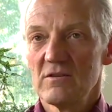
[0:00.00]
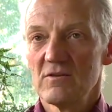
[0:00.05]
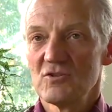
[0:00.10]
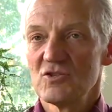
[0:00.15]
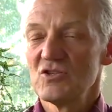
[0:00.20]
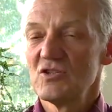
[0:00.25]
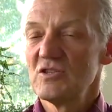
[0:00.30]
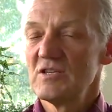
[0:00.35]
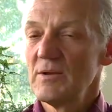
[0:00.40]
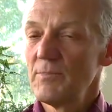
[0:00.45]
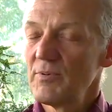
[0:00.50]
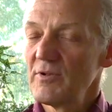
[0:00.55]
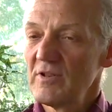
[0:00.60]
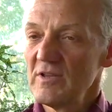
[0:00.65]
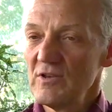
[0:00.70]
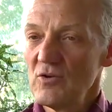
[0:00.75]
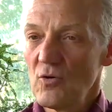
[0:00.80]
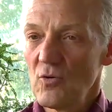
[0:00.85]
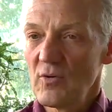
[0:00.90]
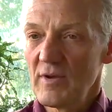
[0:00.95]
There's typically
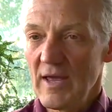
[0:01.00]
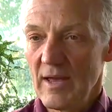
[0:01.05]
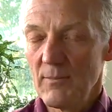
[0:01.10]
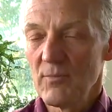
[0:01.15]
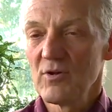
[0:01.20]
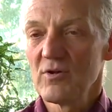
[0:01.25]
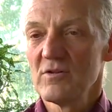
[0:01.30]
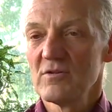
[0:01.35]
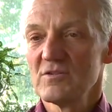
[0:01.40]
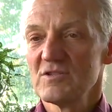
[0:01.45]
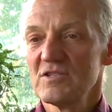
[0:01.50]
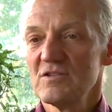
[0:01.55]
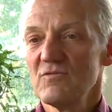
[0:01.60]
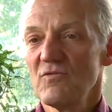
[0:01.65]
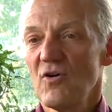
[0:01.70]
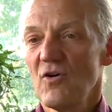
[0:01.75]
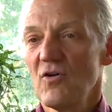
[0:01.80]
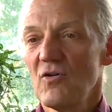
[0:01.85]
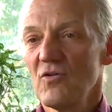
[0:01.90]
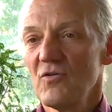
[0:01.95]
no chemicals
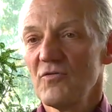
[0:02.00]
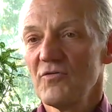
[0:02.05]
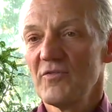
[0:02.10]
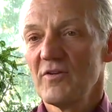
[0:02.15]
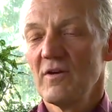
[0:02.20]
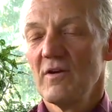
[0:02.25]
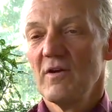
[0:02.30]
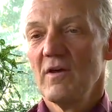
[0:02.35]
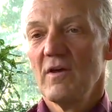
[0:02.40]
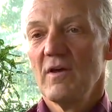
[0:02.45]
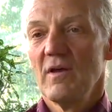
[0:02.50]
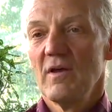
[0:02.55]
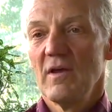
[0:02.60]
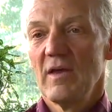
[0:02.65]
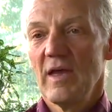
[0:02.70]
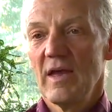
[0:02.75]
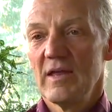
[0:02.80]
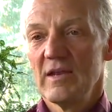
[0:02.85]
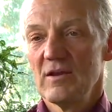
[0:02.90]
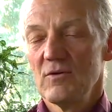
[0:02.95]
involved,
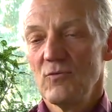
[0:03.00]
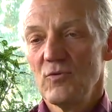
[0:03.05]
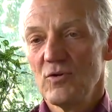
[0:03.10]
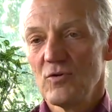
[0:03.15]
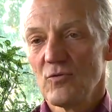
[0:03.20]
and it will